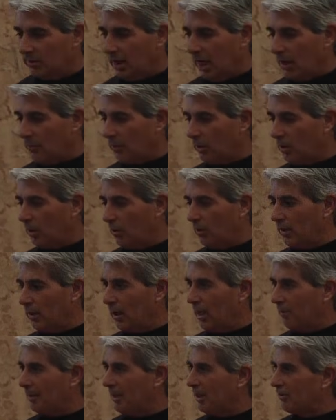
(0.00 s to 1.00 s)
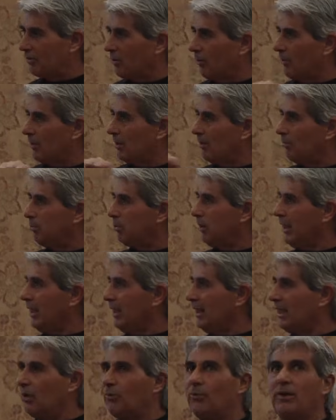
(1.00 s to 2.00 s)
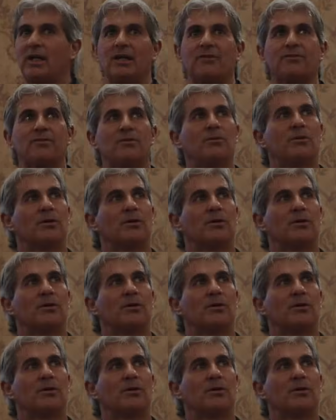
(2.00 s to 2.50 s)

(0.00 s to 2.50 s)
And we're going up, and it's going completely away from